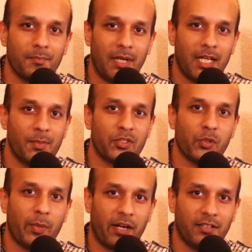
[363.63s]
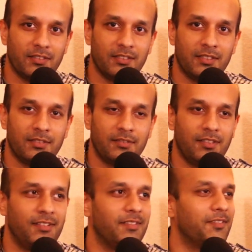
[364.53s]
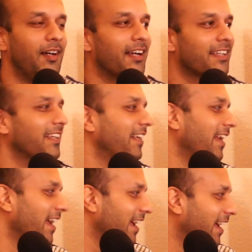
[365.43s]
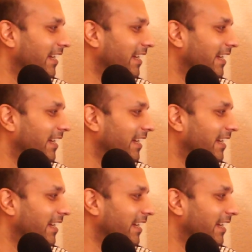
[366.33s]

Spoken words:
My name is Zumair. Fucking